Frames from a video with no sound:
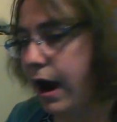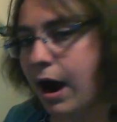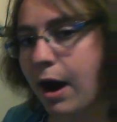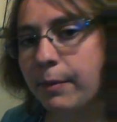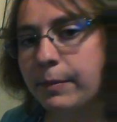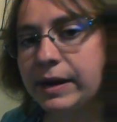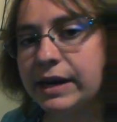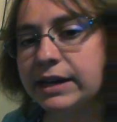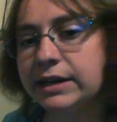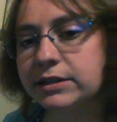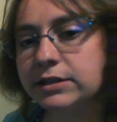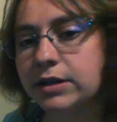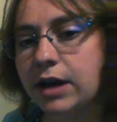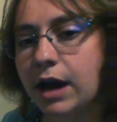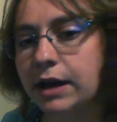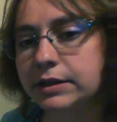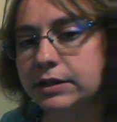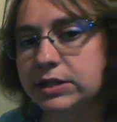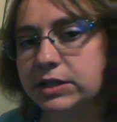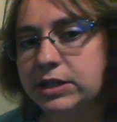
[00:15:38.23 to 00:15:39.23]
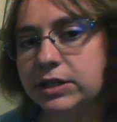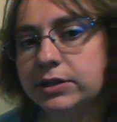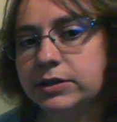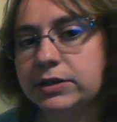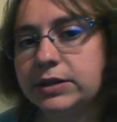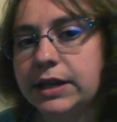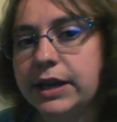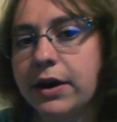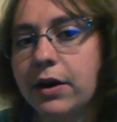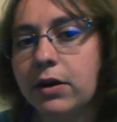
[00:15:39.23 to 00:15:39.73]
how many dots do you
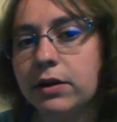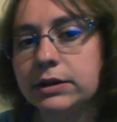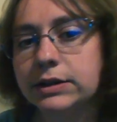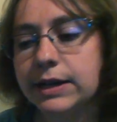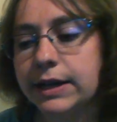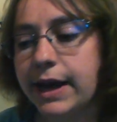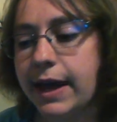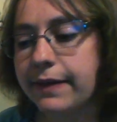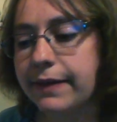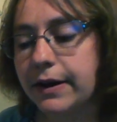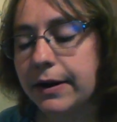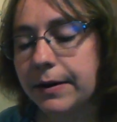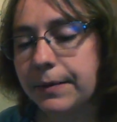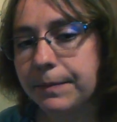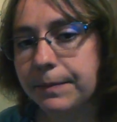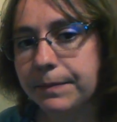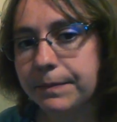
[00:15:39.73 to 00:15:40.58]
see all together?